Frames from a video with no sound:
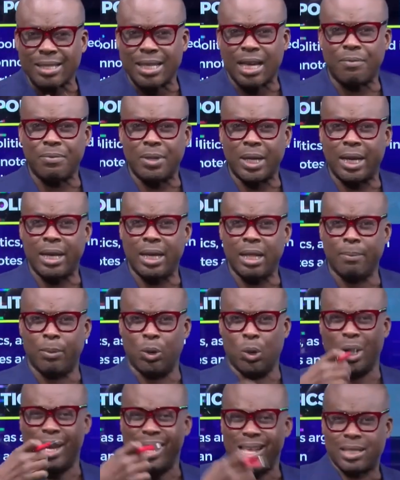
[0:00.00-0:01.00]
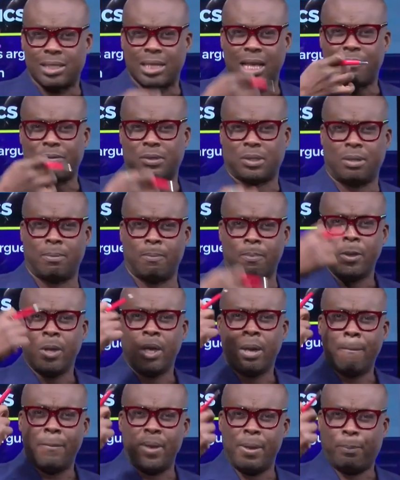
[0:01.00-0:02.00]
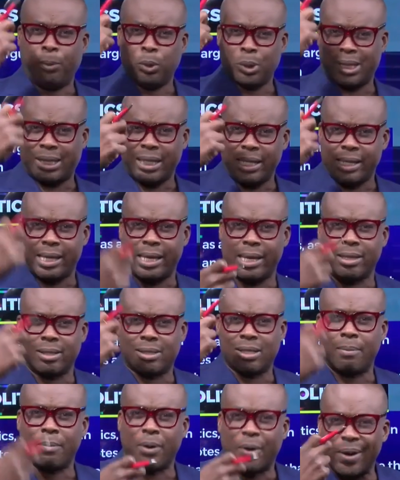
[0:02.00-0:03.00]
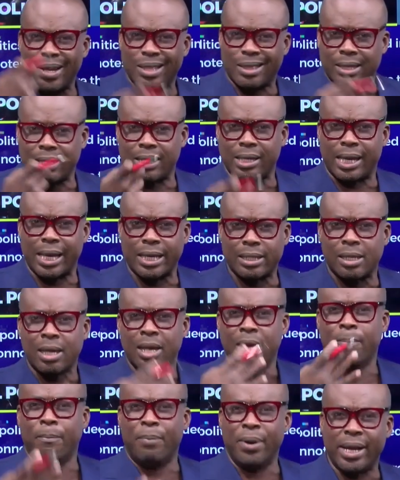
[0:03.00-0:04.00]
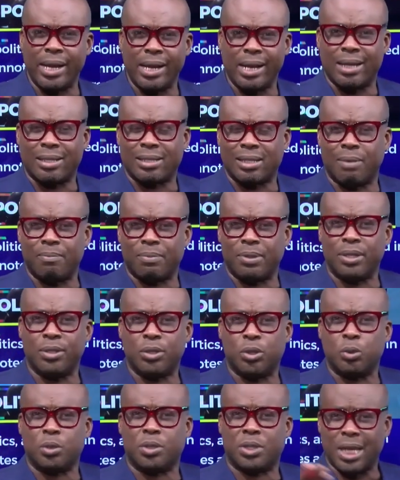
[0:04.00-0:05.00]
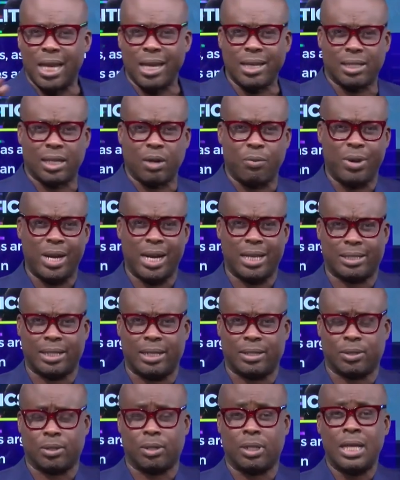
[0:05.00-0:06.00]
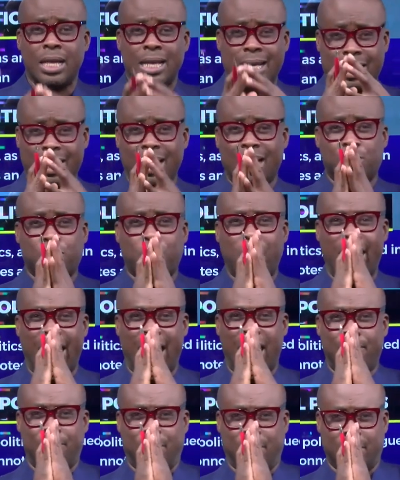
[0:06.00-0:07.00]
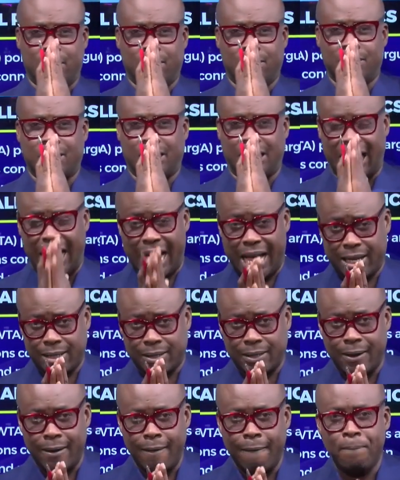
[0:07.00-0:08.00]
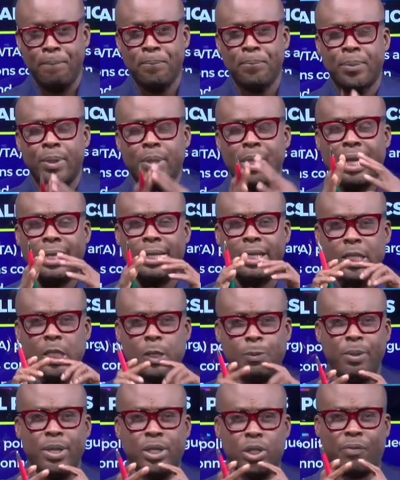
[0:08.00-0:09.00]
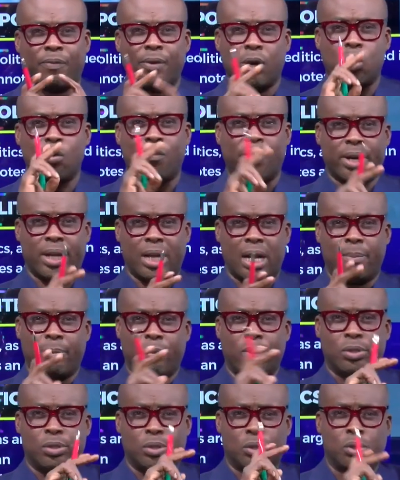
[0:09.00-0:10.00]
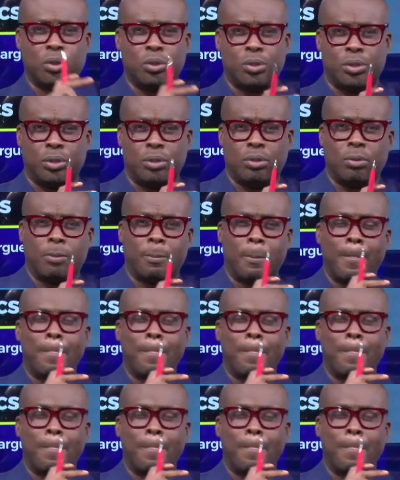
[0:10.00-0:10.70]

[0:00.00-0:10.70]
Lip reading: have that anymore. Let's have some people thinking, some great thinkers bringing us something to change the winner-takes-all. And that's why I'm still sad that this speech of Akufo that I'm going to show to you